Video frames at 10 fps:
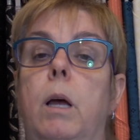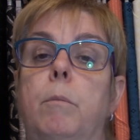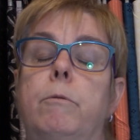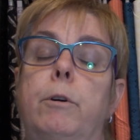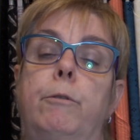
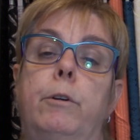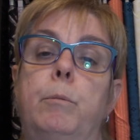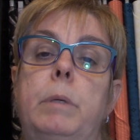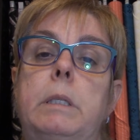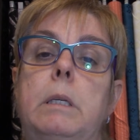I'm very,
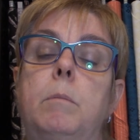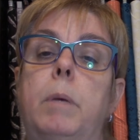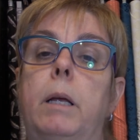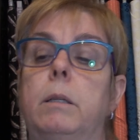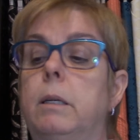very busy,
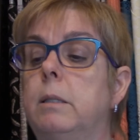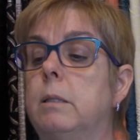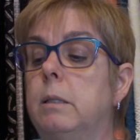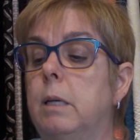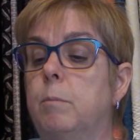but it
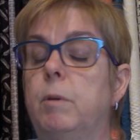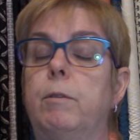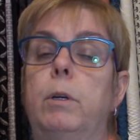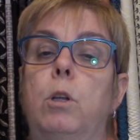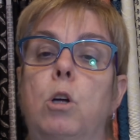doesn't take me
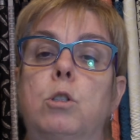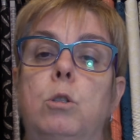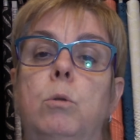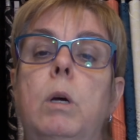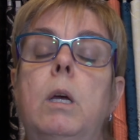very long
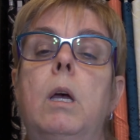to